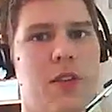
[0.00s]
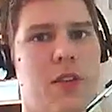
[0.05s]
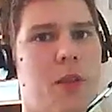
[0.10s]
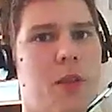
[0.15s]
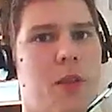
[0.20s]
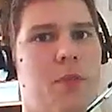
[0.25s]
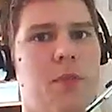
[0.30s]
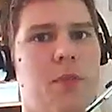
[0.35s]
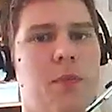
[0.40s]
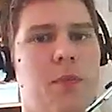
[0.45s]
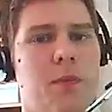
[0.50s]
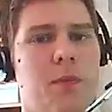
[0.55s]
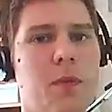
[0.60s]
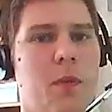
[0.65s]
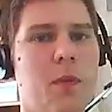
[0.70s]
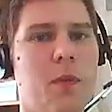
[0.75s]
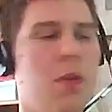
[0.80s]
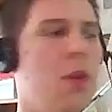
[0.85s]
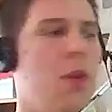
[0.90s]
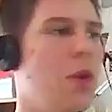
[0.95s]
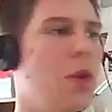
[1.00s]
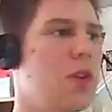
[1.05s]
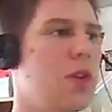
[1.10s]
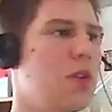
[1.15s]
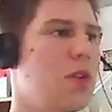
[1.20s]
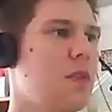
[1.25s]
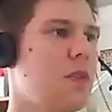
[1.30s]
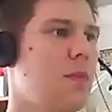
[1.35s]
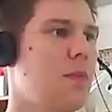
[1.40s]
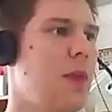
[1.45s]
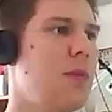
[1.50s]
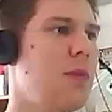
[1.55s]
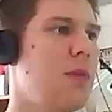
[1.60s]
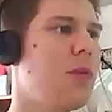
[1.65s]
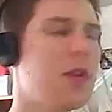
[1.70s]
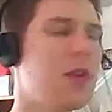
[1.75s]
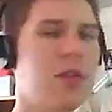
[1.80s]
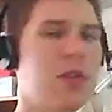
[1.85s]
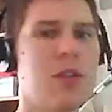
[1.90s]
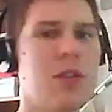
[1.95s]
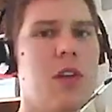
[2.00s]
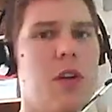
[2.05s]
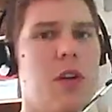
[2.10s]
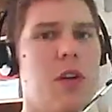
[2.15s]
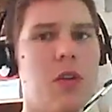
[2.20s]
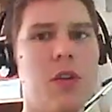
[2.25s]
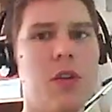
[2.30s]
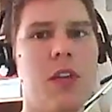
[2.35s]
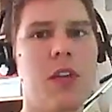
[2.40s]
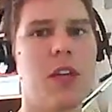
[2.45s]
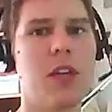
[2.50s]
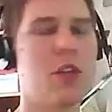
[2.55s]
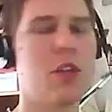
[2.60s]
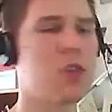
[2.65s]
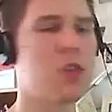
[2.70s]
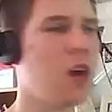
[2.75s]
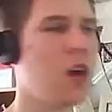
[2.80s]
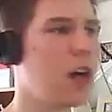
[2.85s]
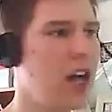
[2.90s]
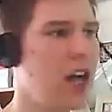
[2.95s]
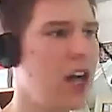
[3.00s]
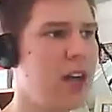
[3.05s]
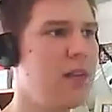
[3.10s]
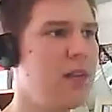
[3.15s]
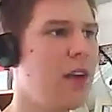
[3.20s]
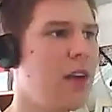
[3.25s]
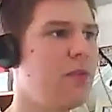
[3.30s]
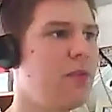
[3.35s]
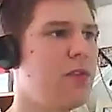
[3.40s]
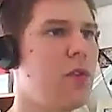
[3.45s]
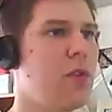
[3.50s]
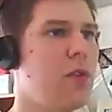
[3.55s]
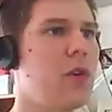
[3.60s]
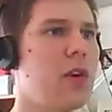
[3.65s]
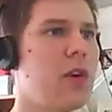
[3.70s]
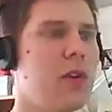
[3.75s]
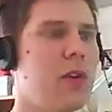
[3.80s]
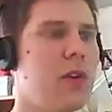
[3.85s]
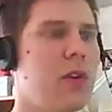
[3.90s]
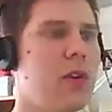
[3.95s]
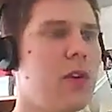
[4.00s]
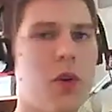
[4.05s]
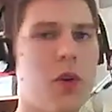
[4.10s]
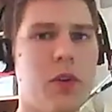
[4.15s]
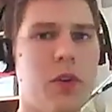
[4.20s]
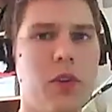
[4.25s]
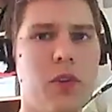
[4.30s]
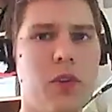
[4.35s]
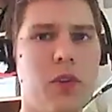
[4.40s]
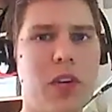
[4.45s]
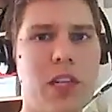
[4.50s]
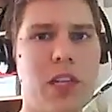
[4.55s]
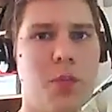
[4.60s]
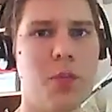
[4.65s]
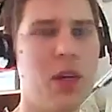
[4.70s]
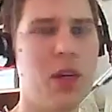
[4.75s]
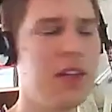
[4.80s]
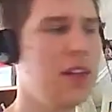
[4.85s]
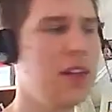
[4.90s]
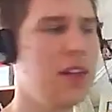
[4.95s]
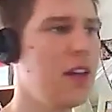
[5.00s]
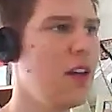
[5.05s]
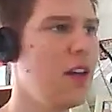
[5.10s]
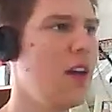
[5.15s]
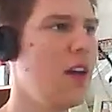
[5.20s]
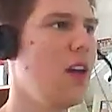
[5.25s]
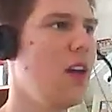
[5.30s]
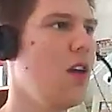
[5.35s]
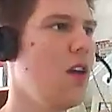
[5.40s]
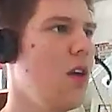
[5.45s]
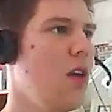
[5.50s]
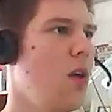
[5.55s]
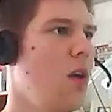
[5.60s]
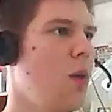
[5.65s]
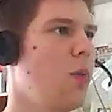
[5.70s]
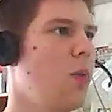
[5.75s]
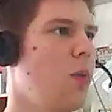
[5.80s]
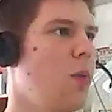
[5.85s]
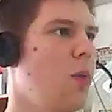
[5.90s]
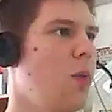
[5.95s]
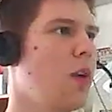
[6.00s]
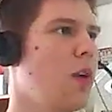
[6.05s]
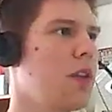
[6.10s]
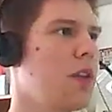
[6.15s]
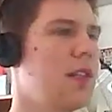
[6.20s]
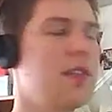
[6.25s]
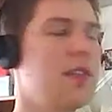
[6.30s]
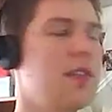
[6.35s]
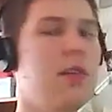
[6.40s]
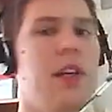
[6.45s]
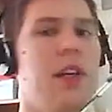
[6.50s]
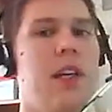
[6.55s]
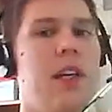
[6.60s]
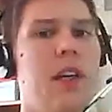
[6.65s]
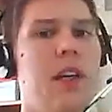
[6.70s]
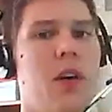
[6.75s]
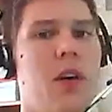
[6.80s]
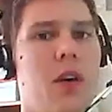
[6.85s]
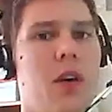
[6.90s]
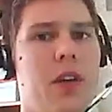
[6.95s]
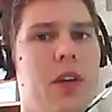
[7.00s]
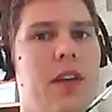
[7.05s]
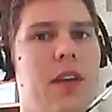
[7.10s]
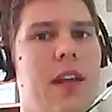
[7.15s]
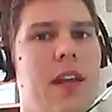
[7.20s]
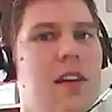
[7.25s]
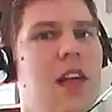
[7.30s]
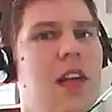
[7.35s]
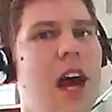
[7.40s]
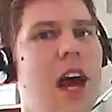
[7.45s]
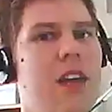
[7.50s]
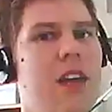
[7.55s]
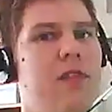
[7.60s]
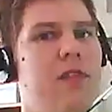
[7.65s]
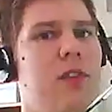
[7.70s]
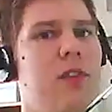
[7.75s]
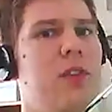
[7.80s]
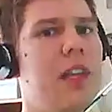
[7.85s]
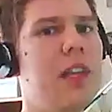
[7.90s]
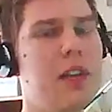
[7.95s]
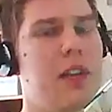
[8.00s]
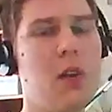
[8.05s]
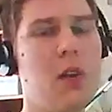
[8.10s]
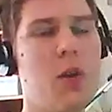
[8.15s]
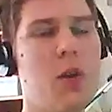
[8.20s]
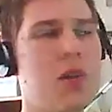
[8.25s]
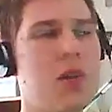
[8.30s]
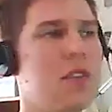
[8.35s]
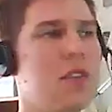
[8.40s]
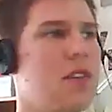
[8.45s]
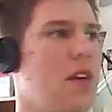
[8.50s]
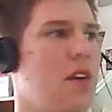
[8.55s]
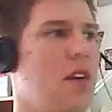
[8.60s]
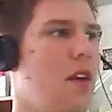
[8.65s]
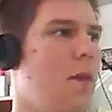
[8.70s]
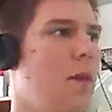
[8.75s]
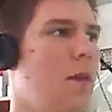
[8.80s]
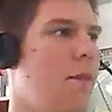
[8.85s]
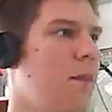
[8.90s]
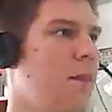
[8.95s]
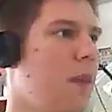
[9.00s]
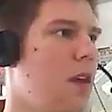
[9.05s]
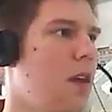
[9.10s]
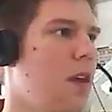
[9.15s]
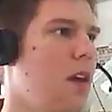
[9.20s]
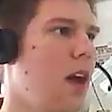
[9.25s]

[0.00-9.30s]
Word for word: at some logs maybe once a year or they just archive them for, for traceability. But for us, it's really our daily life to dig the logs. Um,